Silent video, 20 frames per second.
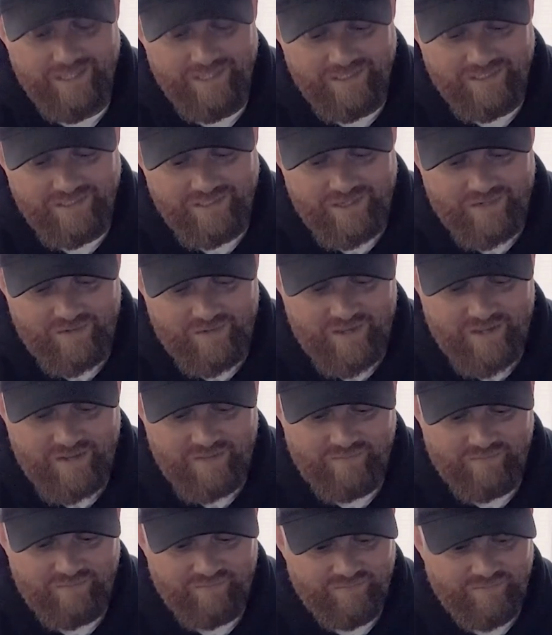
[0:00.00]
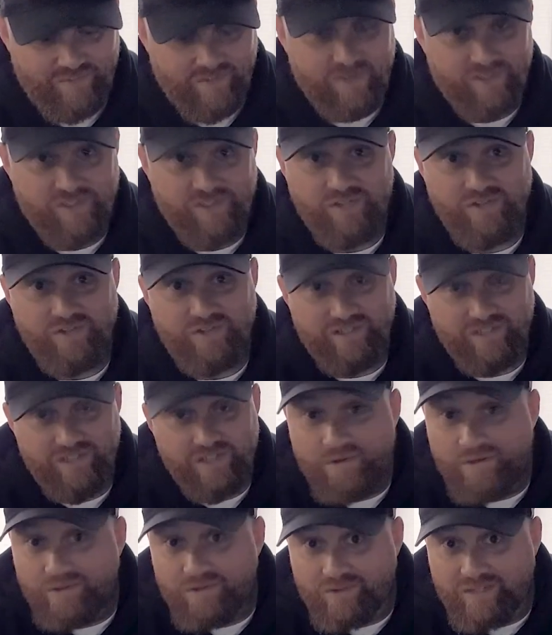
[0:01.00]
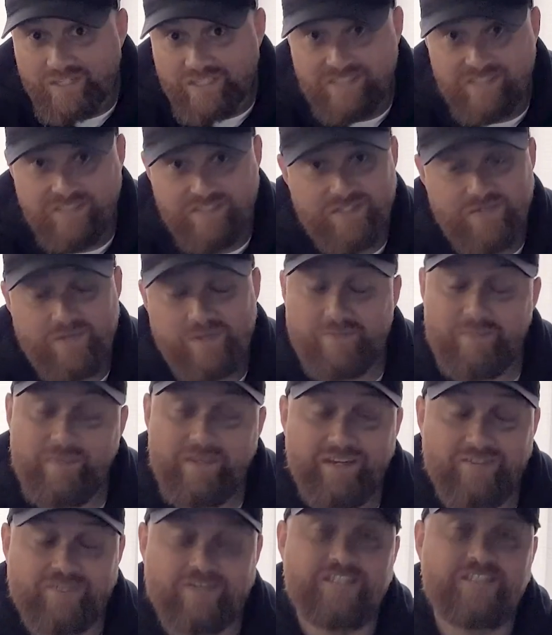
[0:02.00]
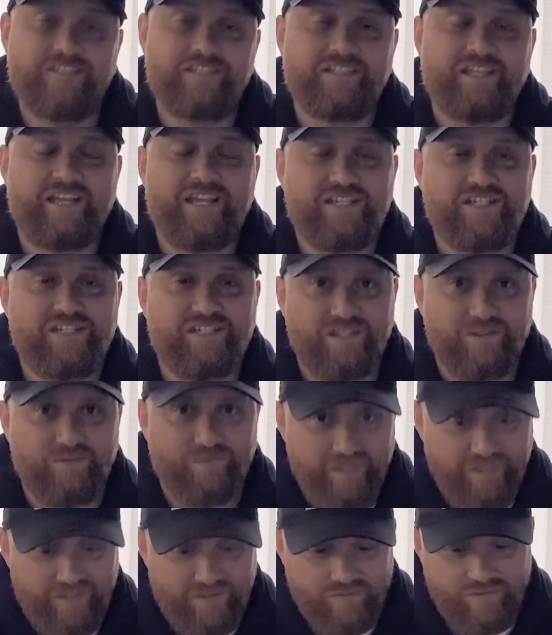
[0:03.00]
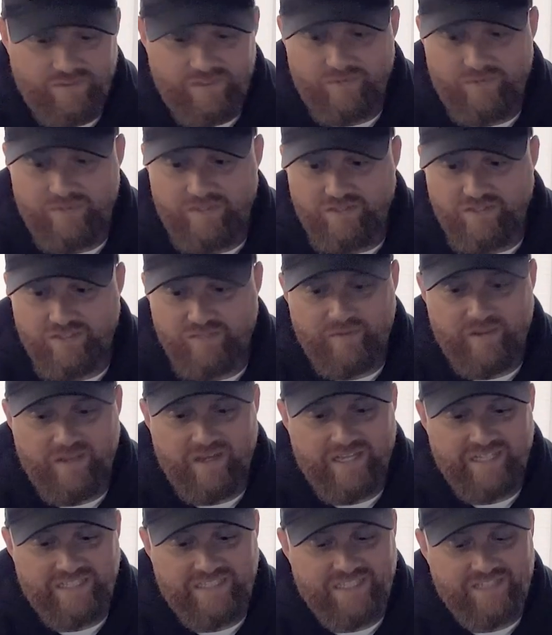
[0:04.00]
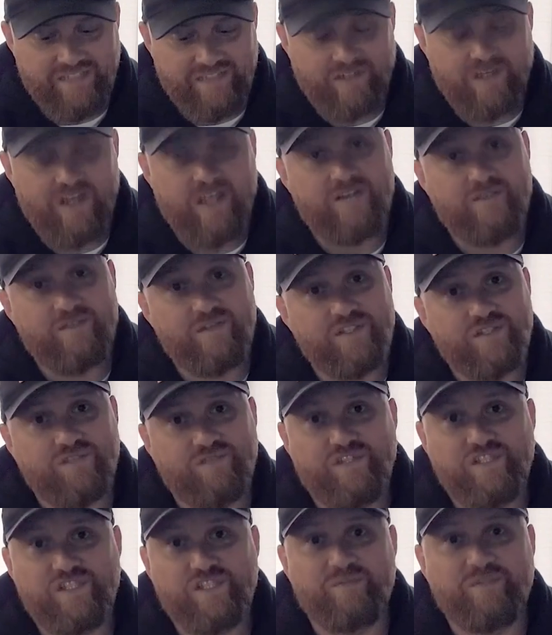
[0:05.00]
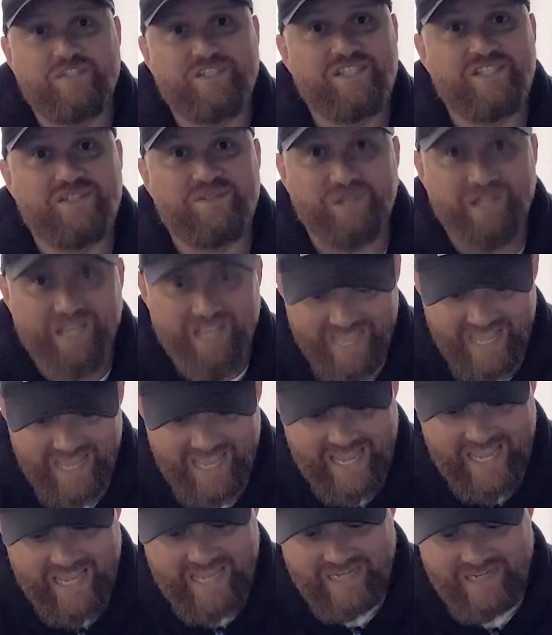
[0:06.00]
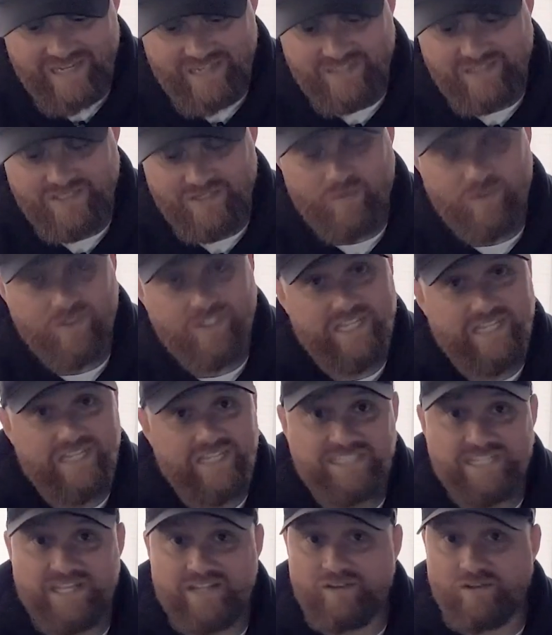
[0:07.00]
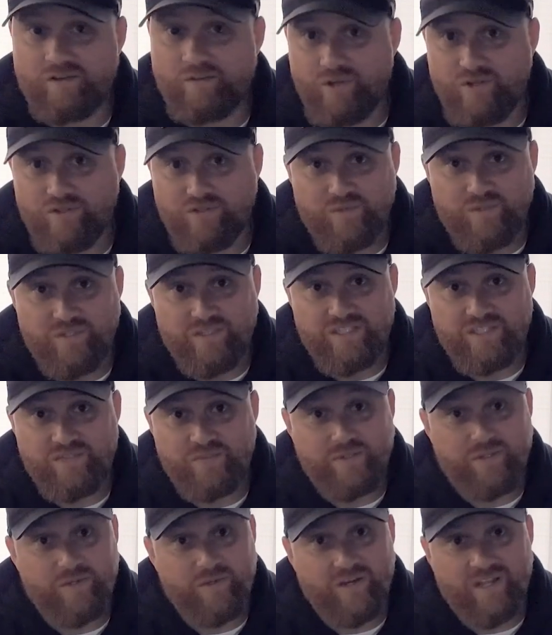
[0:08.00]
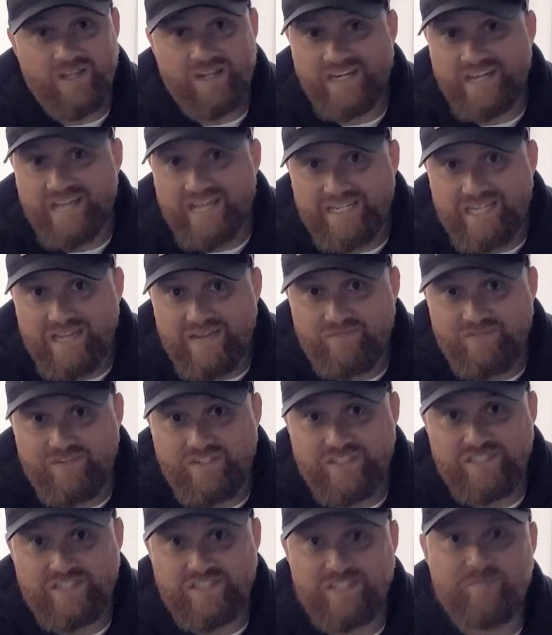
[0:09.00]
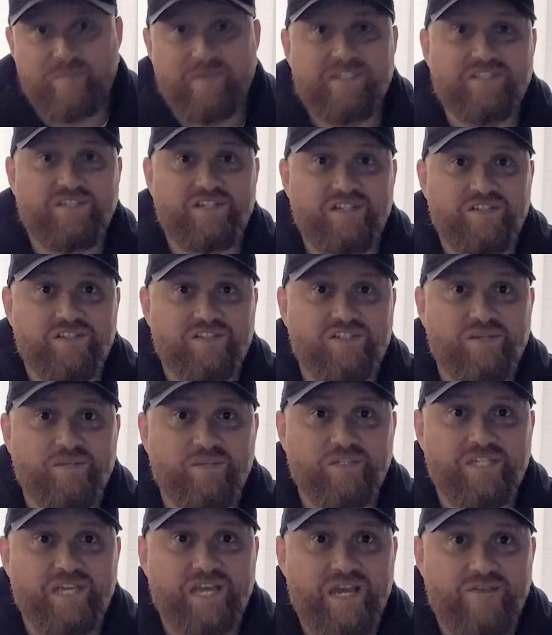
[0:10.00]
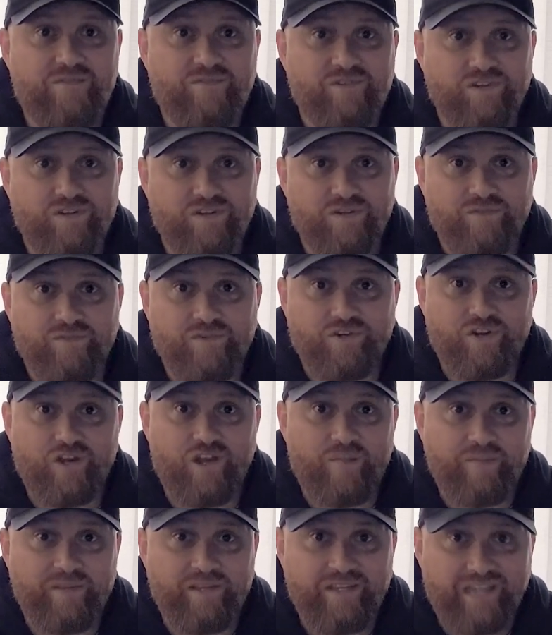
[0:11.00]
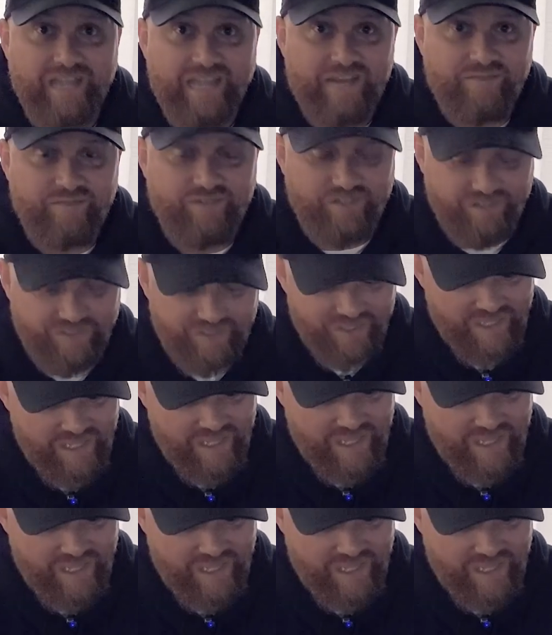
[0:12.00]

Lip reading: So those are two of the many reasons actually that we use spotlights out there. A lot of us are fishermen too, and so we'll take these out on our boats with us. We do a lot of nighttime fishing, especially in the summertime for crappie and catfish,